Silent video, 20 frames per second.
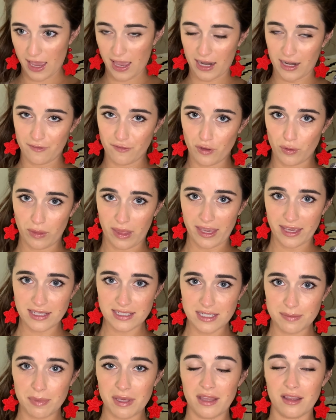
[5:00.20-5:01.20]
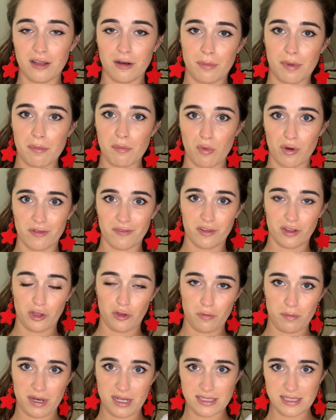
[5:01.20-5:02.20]
And And if you like it to be a little bit more
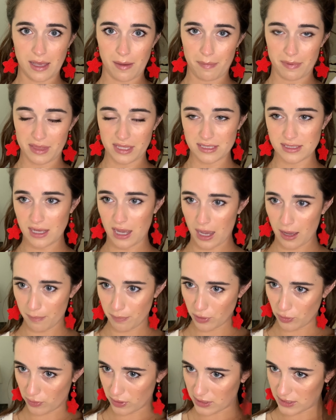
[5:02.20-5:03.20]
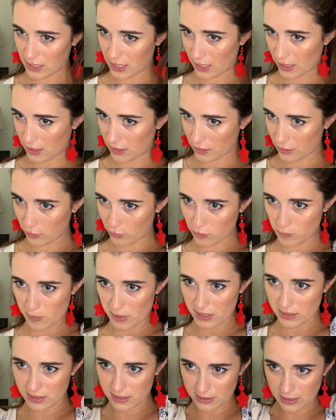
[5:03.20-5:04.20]
voluminous up at the top, you can take those
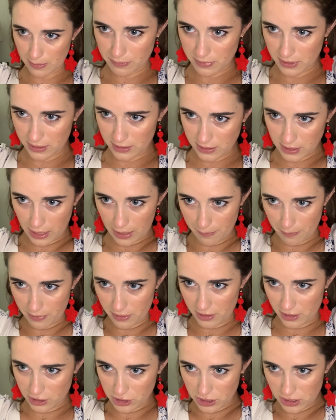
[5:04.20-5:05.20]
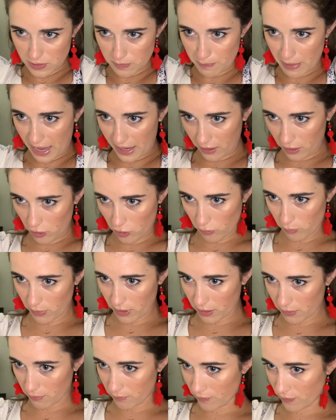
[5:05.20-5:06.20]
pieces to the top and then just back comb
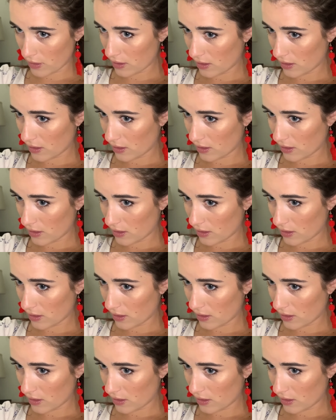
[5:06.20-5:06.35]
them.